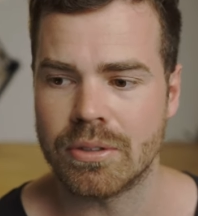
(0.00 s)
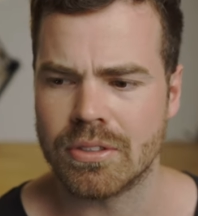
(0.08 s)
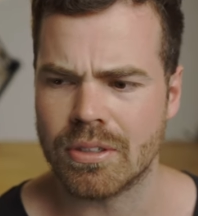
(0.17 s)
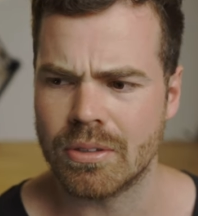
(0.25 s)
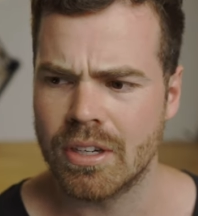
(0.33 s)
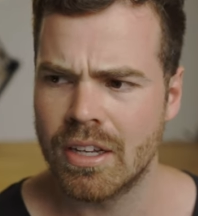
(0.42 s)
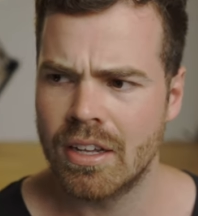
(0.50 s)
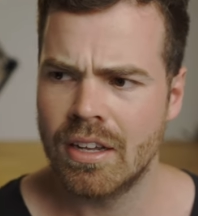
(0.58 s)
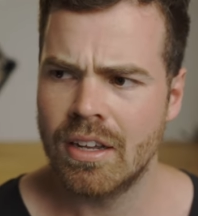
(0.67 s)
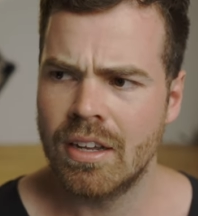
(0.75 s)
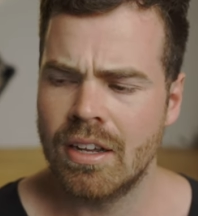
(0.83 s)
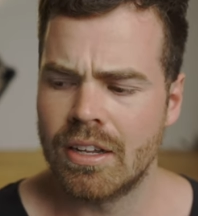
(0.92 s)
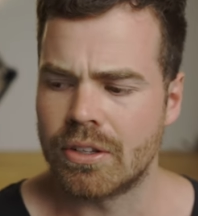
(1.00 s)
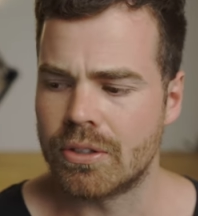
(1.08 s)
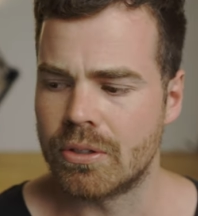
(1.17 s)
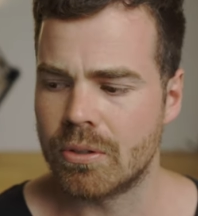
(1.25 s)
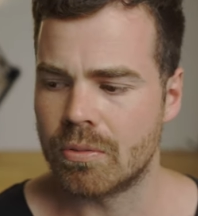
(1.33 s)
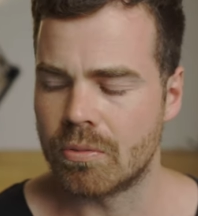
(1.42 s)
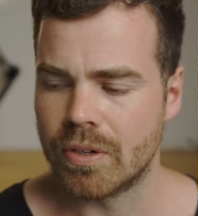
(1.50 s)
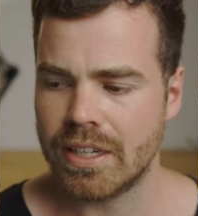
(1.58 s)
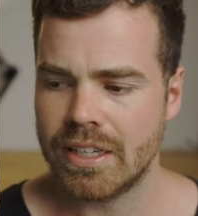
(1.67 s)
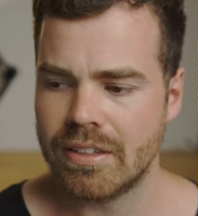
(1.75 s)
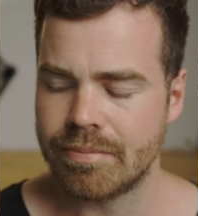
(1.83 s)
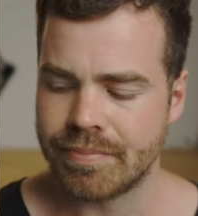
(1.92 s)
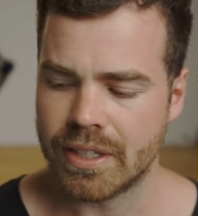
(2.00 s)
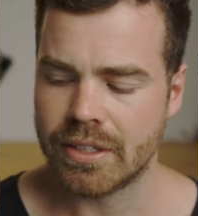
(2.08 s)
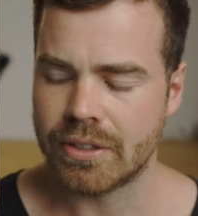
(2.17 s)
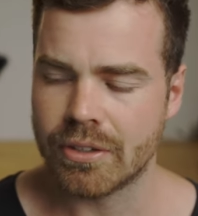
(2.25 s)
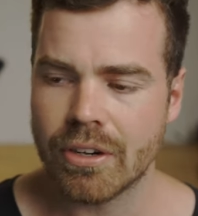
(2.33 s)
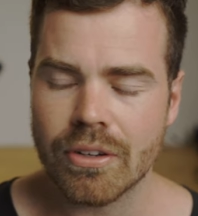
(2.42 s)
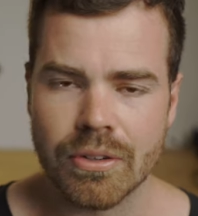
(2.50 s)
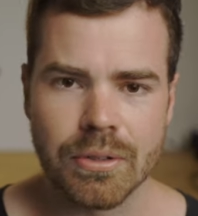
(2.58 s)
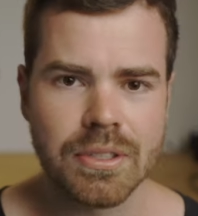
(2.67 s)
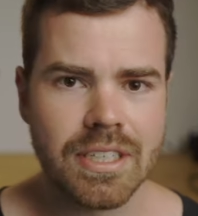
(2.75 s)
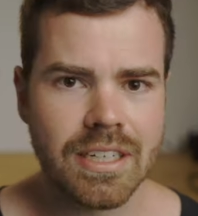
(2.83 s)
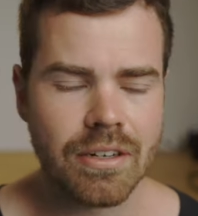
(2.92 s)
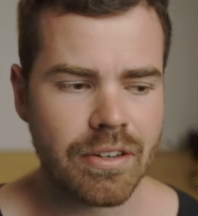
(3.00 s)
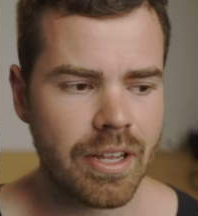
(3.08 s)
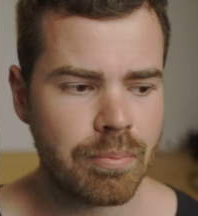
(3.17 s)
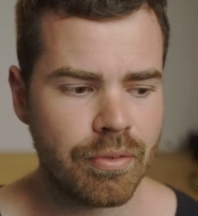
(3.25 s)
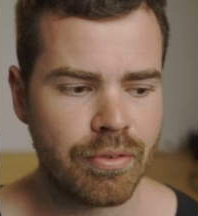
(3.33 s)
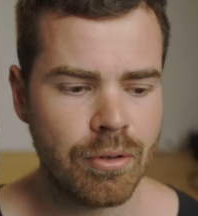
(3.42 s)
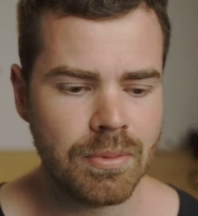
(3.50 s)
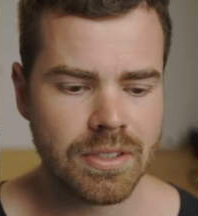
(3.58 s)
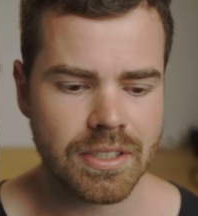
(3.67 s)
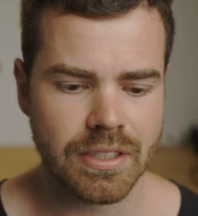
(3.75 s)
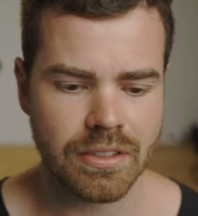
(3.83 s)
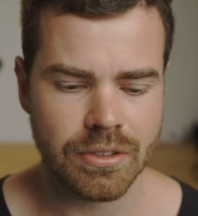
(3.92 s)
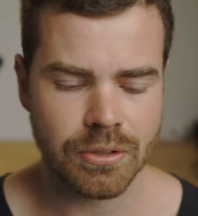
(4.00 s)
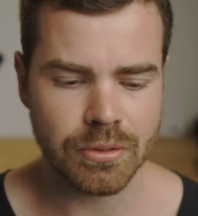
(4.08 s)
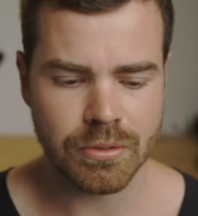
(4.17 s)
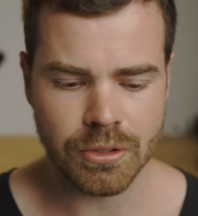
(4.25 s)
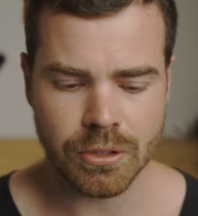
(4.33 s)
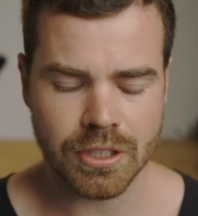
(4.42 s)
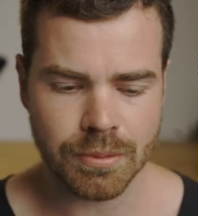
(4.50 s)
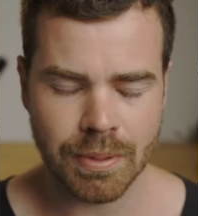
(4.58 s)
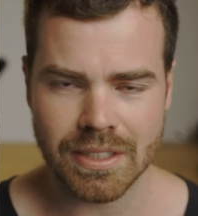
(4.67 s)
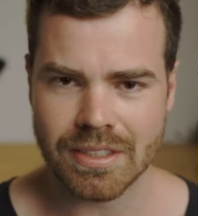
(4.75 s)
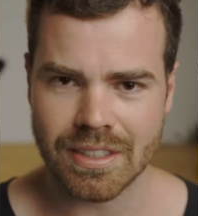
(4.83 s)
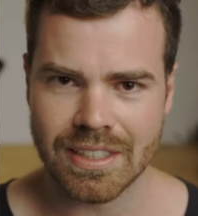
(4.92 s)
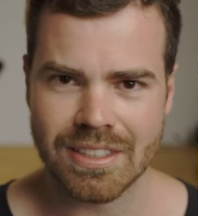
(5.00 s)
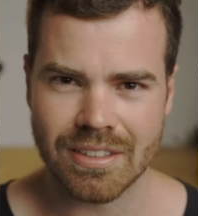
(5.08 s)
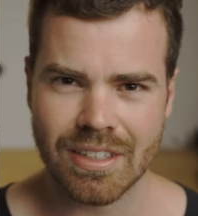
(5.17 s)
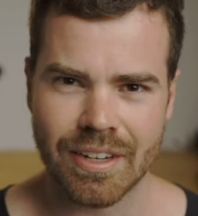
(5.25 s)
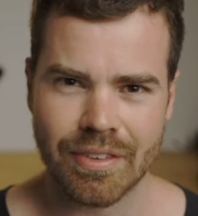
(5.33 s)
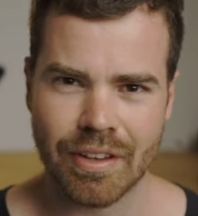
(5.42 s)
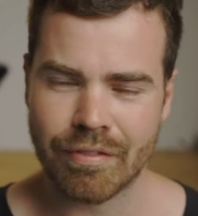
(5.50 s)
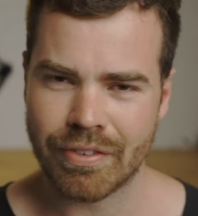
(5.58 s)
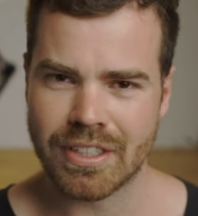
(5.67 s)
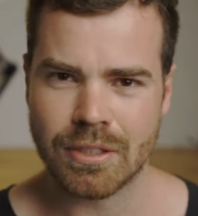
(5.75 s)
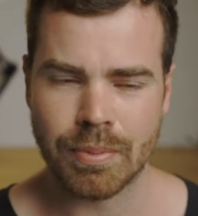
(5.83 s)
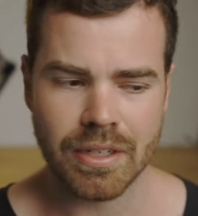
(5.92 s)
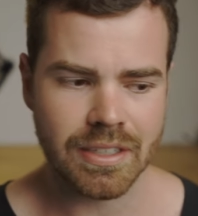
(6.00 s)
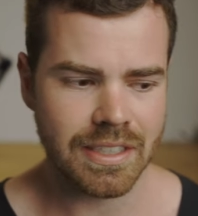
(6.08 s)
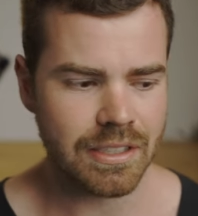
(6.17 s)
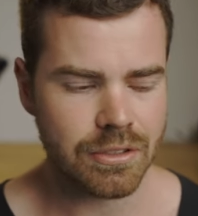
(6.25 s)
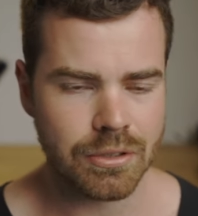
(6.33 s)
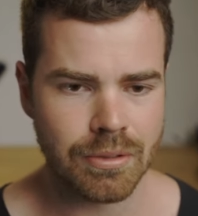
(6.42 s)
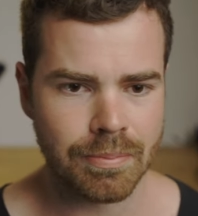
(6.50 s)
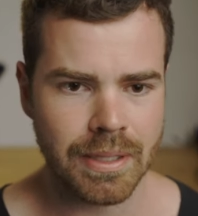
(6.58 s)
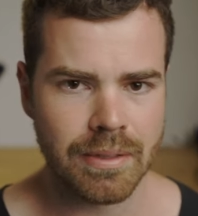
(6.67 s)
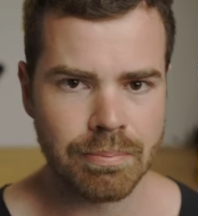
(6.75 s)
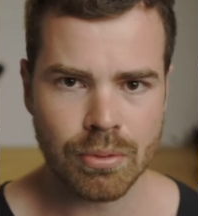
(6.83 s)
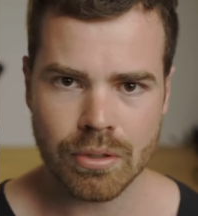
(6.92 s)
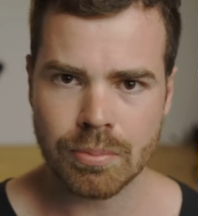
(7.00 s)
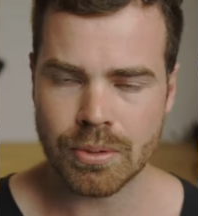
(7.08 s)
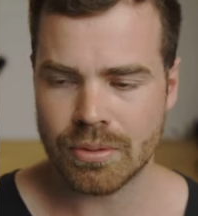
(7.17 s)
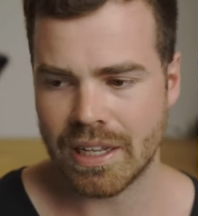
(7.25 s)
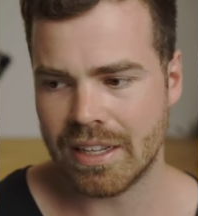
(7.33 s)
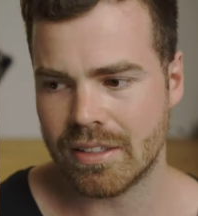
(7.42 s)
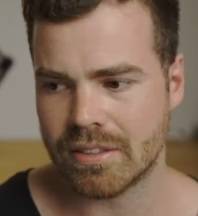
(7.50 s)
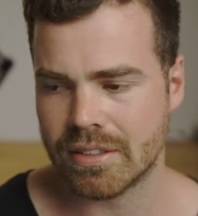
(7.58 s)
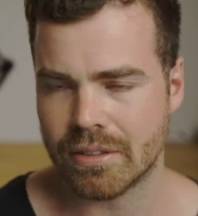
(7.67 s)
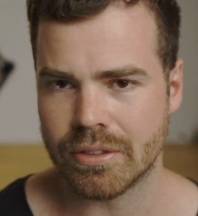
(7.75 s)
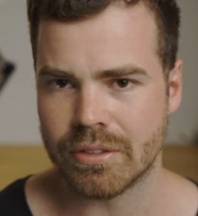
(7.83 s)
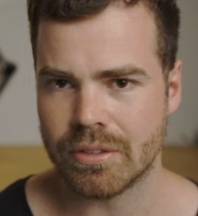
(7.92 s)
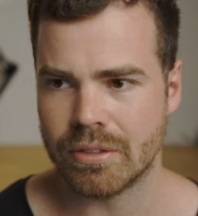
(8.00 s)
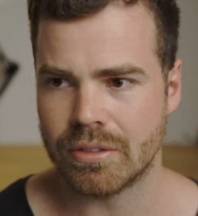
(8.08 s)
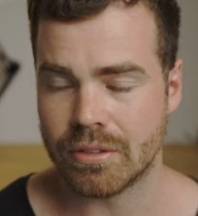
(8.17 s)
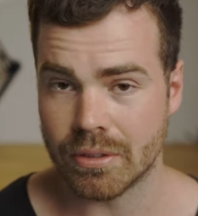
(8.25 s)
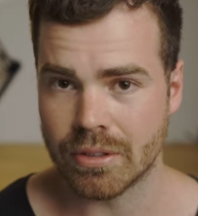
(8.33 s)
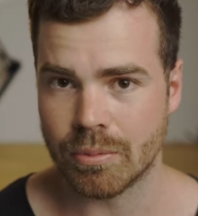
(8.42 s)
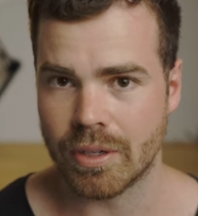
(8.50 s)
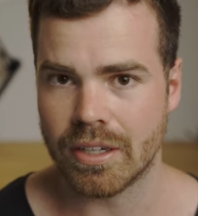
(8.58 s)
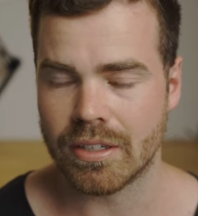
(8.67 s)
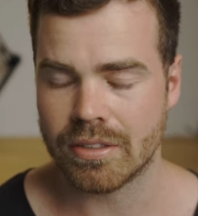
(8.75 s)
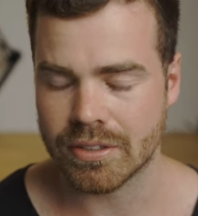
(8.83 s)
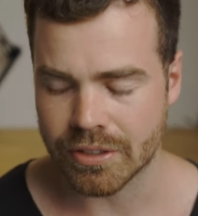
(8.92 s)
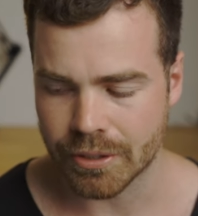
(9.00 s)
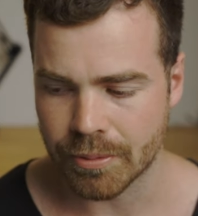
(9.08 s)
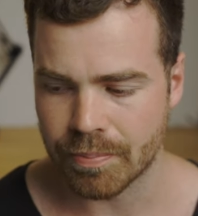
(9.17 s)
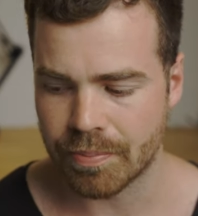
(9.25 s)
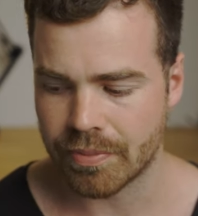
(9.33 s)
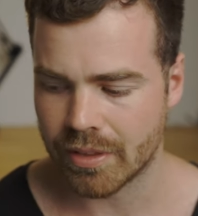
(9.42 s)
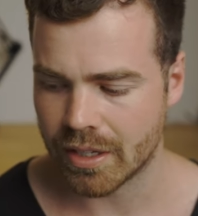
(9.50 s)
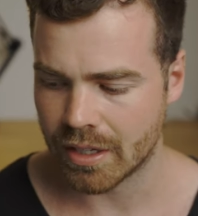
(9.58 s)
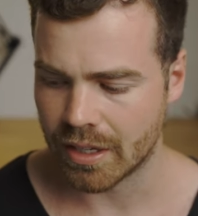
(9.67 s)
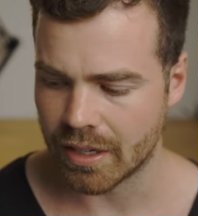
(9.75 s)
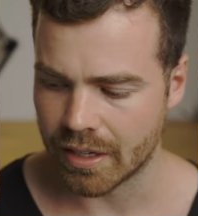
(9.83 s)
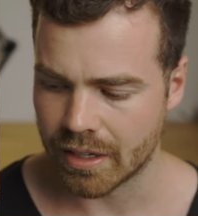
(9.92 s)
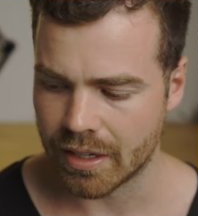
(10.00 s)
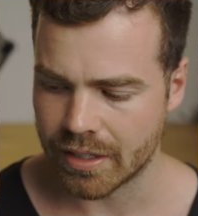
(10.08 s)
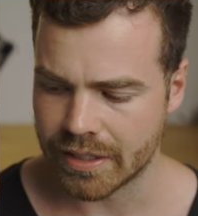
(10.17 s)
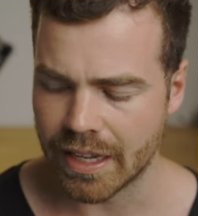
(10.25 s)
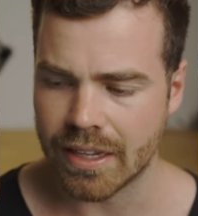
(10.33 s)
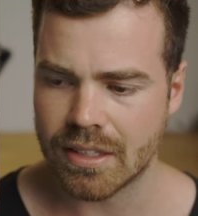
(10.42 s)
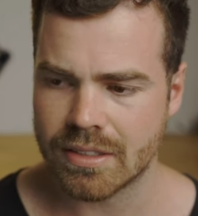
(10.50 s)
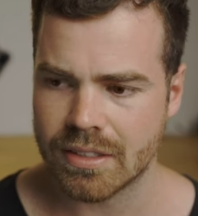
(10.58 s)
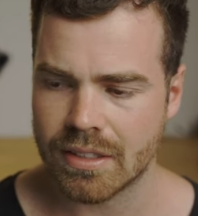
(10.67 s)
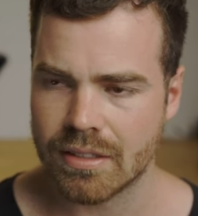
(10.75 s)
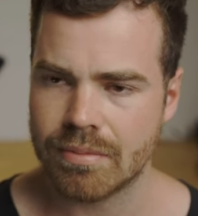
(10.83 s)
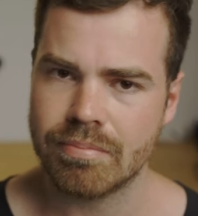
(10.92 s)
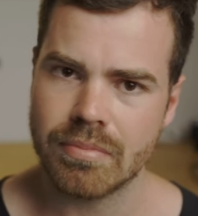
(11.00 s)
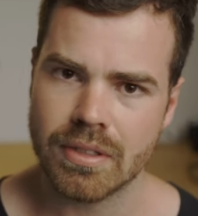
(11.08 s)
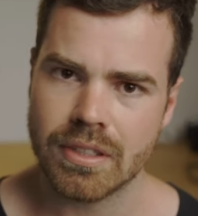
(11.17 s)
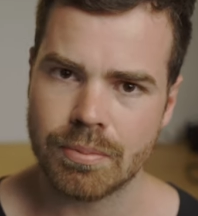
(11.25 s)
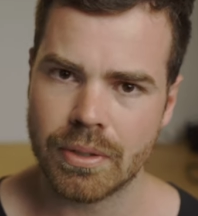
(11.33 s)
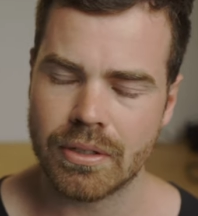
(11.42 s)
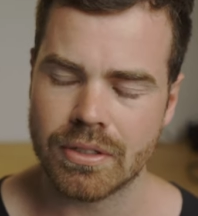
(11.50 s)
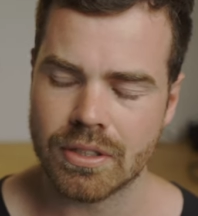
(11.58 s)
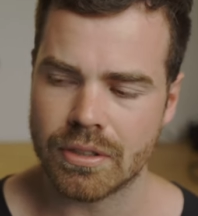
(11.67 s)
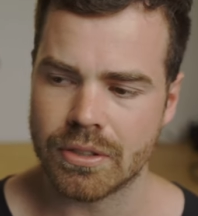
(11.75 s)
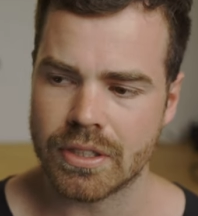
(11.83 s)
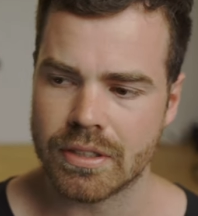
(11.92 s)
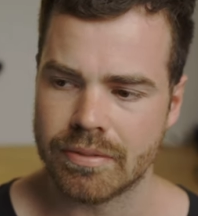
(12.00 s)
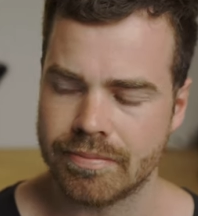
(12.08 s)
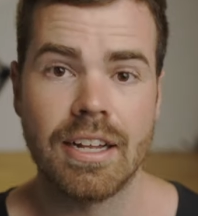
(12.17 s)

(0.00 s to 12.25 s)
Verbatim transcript: So you're really, you're not losing a lot of that performance and you, you just basically still have that flexibility to be portable and still do your work. So uh, yeah, it's a, it's a pretty good solution.